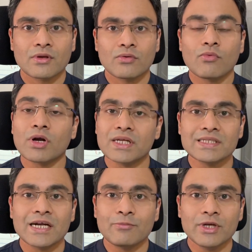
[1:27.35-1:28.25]
What does
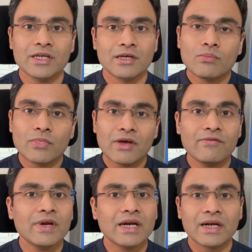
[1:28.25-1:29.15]
that mean?
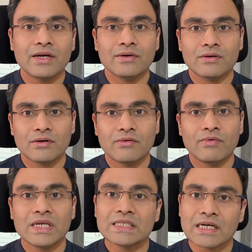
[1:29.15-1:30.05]
Every trader,
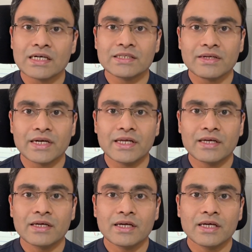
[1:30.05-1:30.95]
when he starts
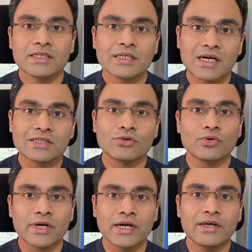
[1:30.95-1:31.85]
trading, he starts to
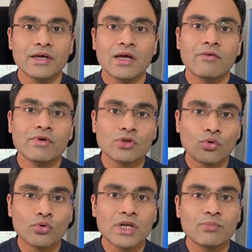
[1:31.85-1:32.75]
trade with
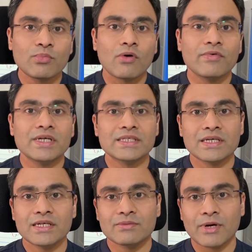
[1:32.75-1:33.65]
only profits
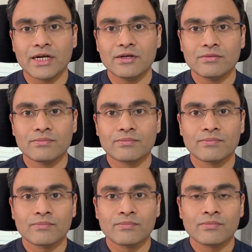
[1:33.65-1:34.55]
in his mind.
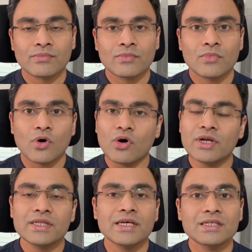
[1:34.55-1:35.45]
All he
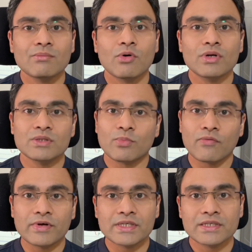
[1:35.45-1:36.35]
thinks about is
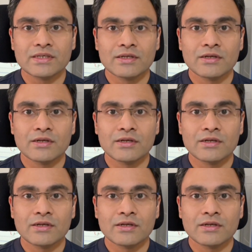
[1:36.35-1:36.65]
profits.